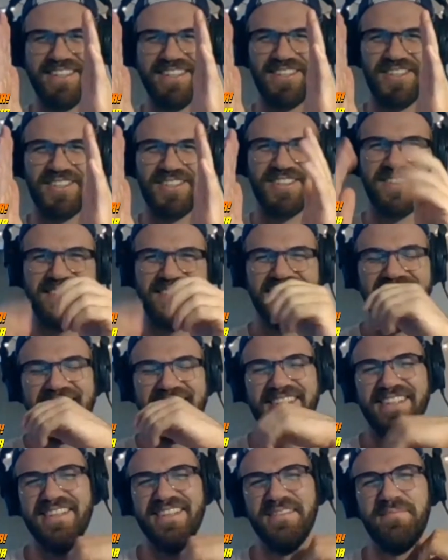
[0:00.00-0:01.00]
It's
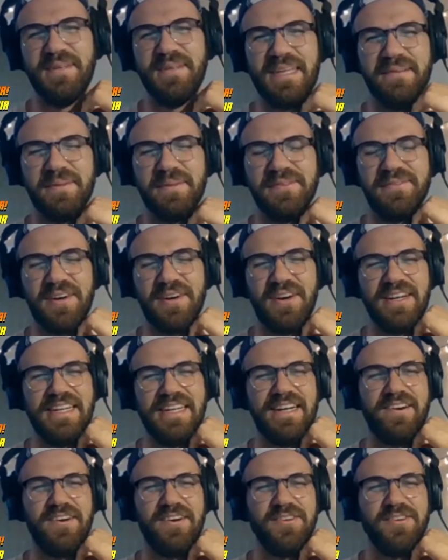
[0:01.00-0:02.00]
becoming very
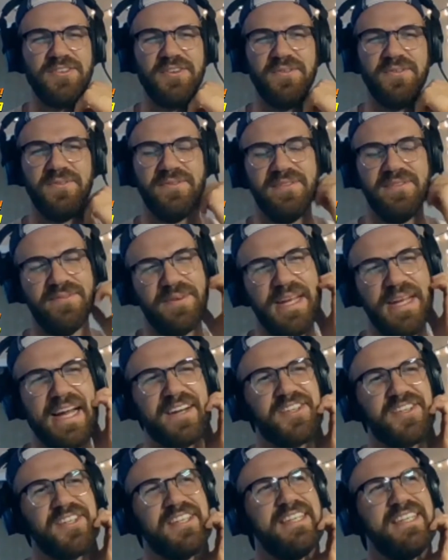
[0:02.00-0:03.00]
narrow. So we
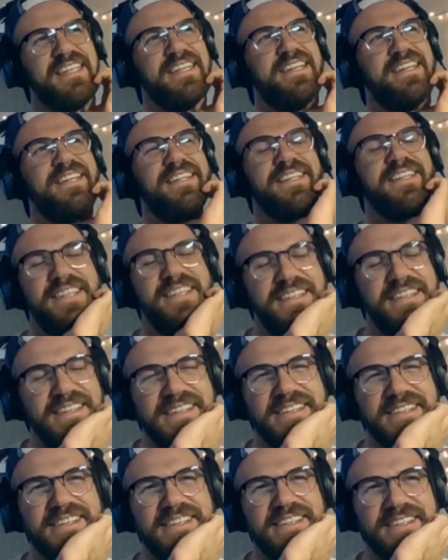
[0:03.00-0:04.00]
actually
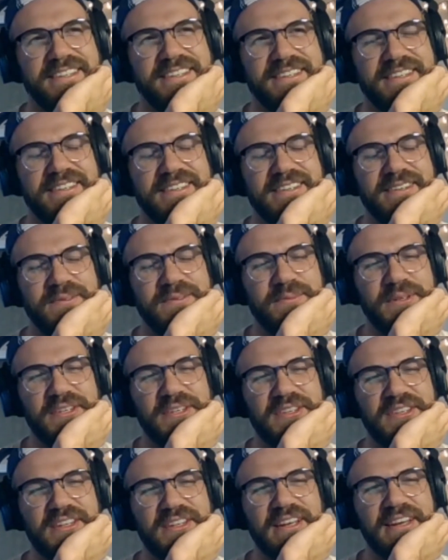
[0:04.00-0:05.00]
we
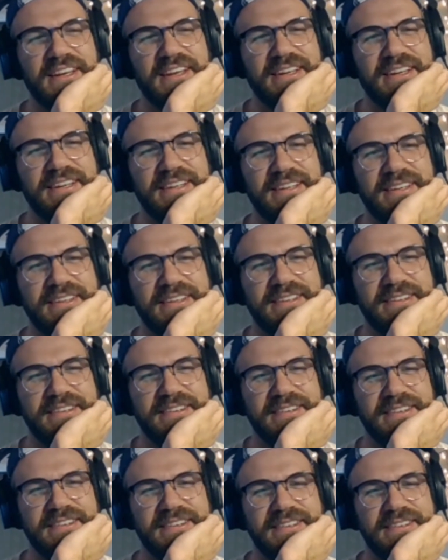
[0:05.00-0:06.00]
stayed.
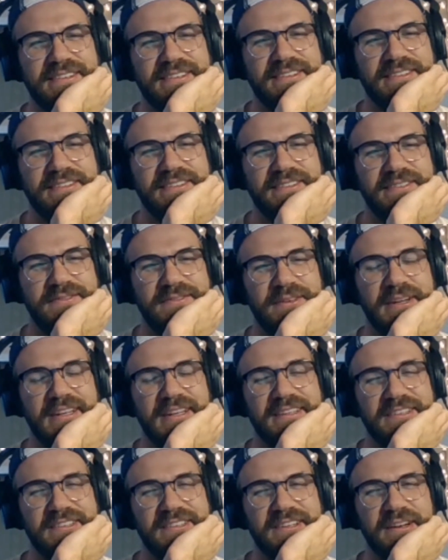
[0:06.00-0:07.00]
We
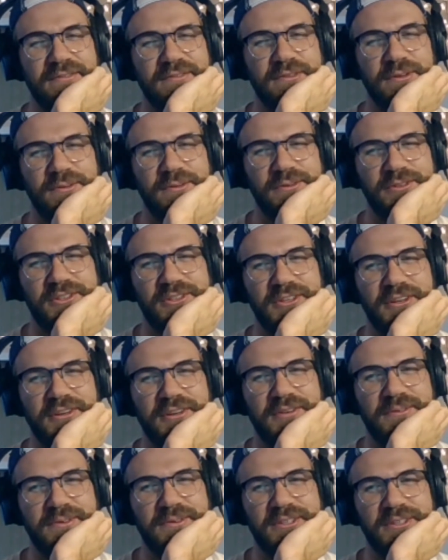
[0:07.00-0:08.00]
didn't stay for the whole
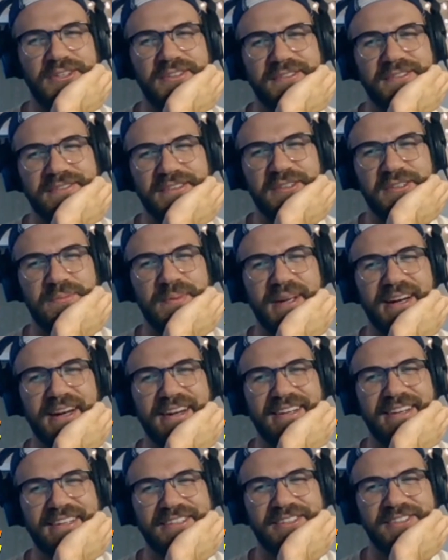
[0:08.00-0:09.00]
show, which is
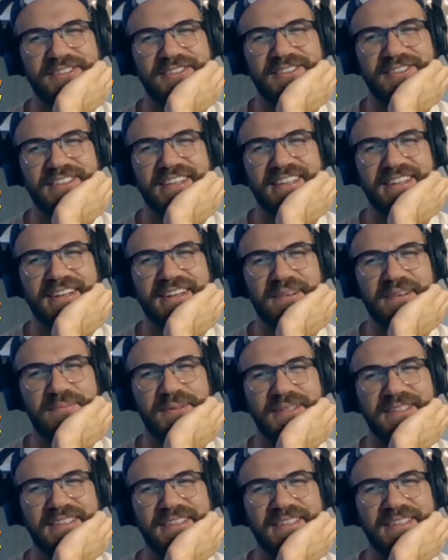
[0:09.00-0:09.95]
bad. I shouldn't say that.